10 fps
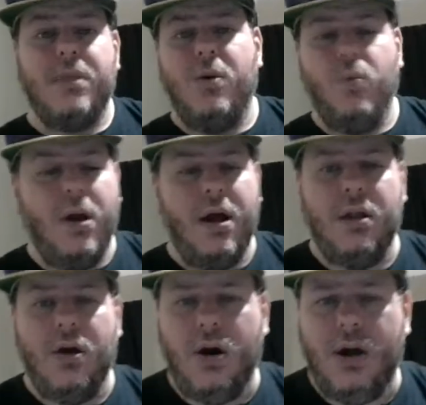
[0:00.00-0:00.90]

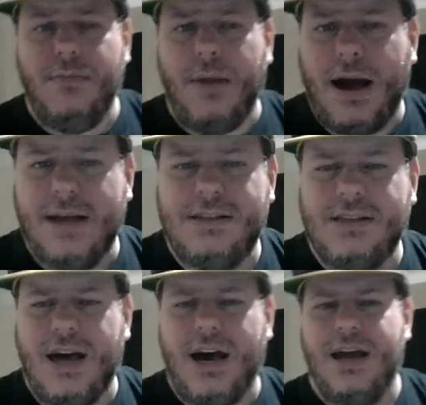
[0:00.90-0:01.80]
Well, on my
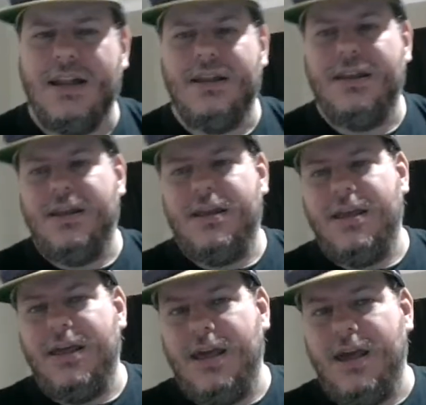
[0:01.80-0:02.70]
side,
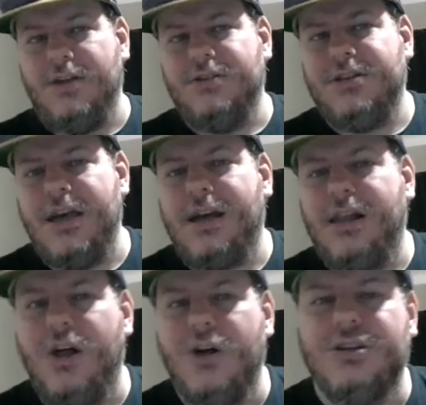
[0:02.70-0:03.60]
it'll say
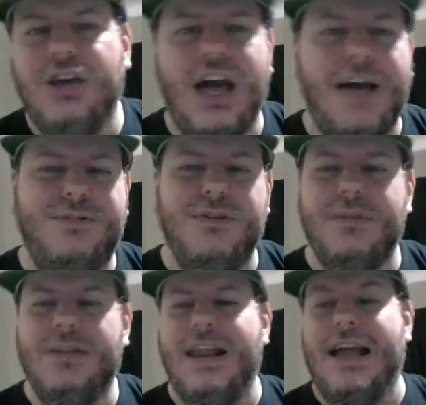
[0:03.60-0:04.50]
closed caption,
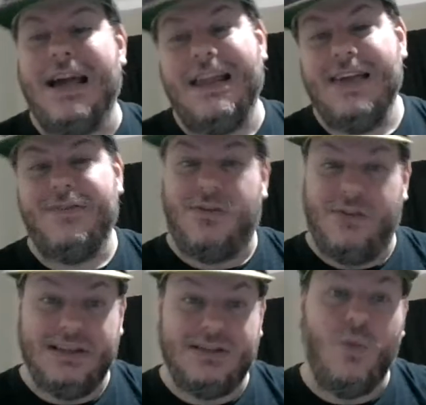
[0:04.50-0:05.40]
but then I got to give a
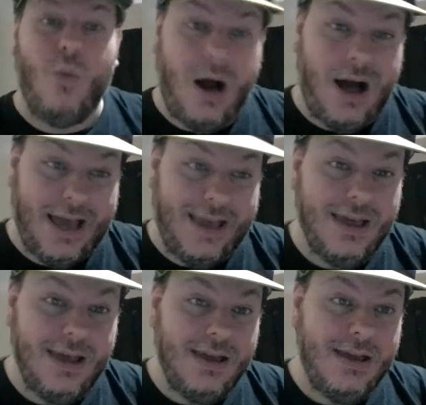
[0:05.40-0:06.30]
reason why.
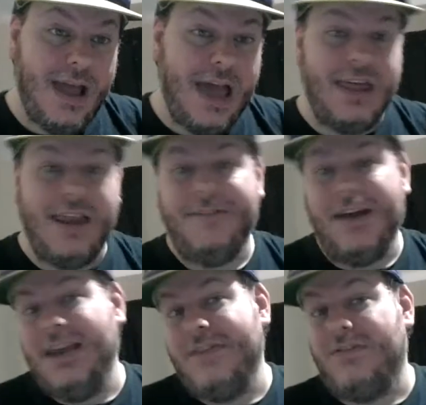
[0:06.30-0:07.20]
And then if I
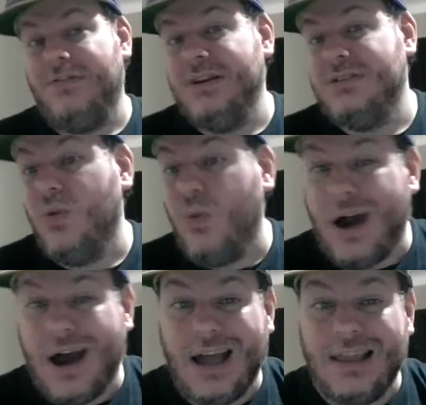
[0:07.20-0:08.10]
give a reason
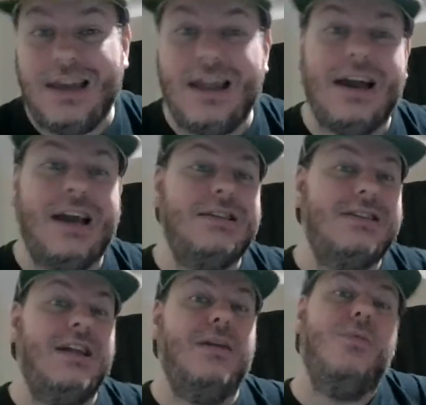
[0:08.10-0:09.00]
why, then I got to
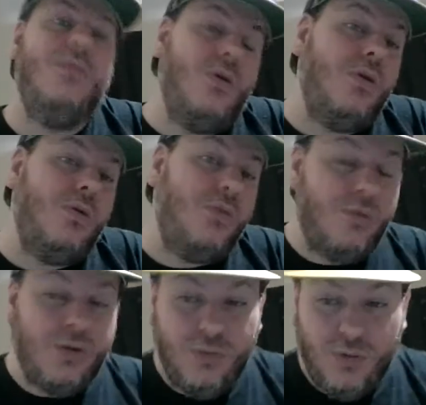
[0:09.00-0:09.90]
tell them, well,
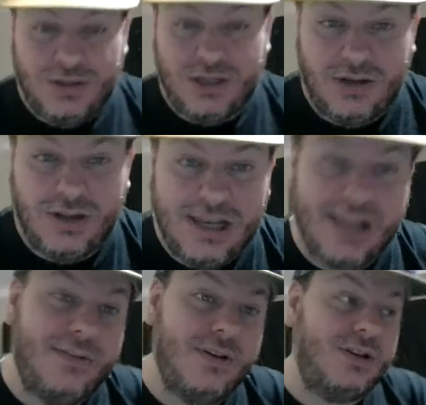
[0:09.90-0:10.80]
was this on
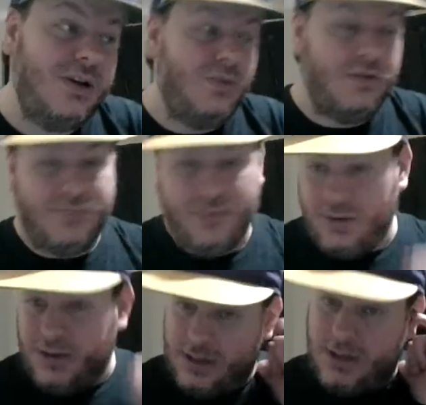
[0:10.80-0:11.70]
television at one point?
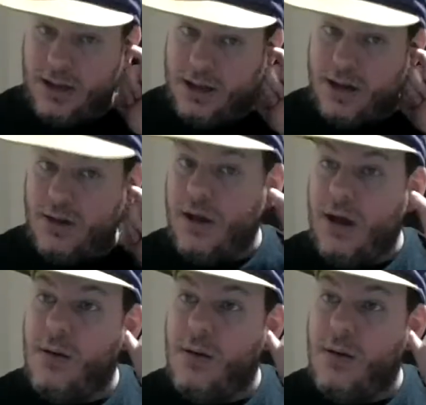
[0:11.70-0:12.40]
And I don't know.